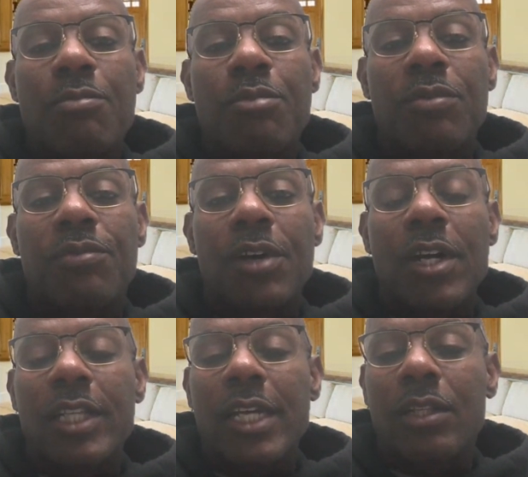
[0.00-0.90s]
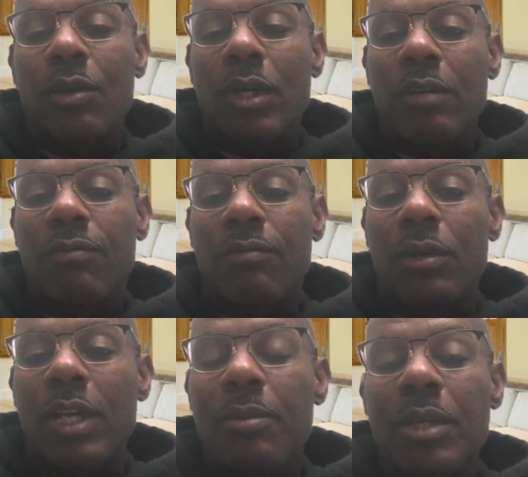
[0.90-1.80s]
preferred that if
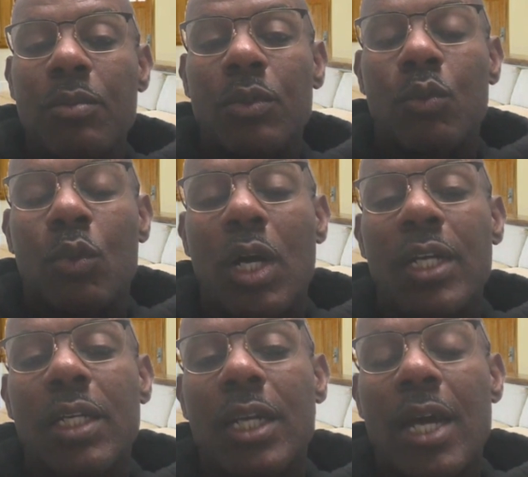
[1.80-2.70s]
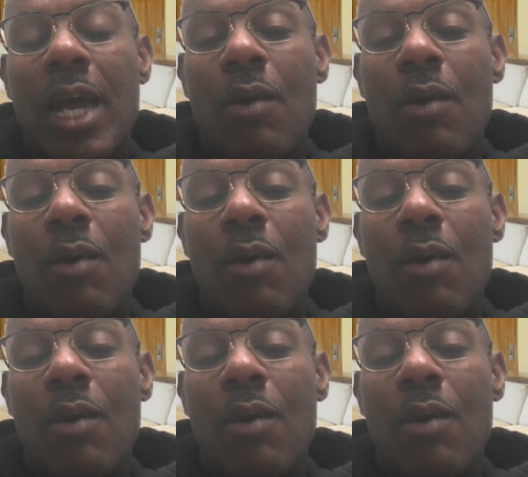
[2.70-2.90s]
the Liberty would won,